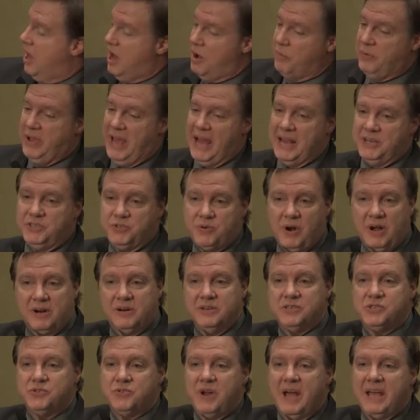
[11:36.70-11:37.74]
we had
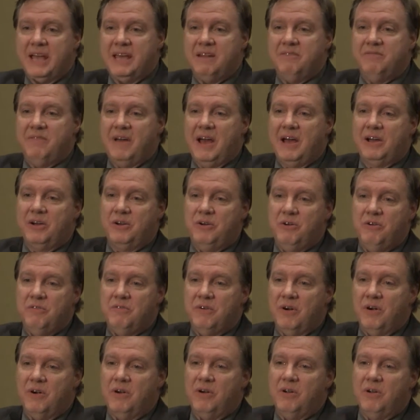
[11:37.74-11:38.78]
trucker strike in
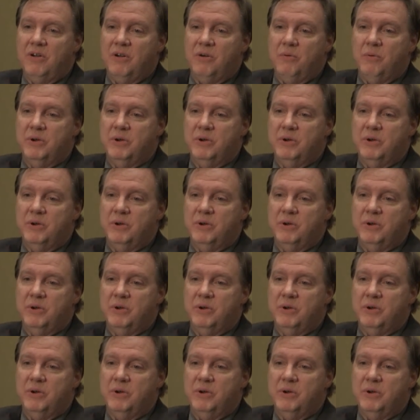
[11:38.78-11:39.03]
Vancouver,